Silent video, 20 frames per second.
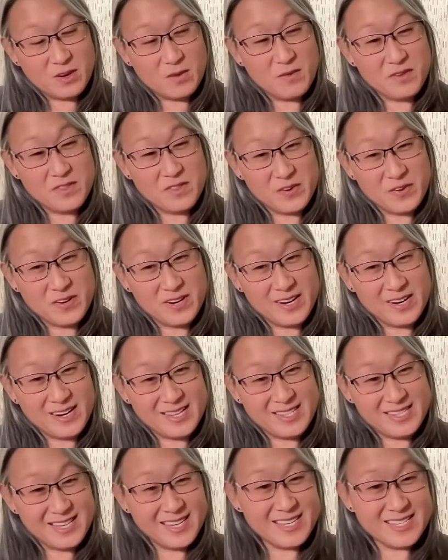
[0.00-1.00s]

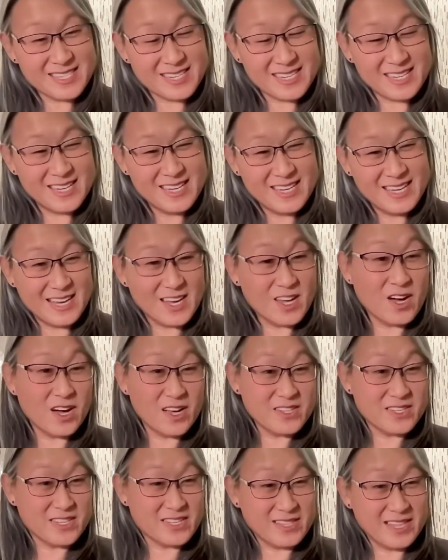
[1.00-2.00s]
herniated disc and
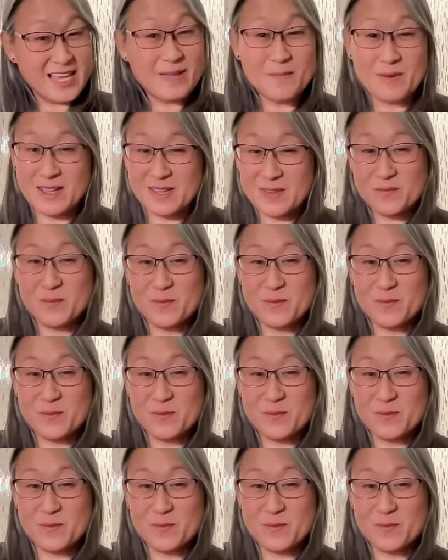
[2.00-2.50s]
causing leg pain.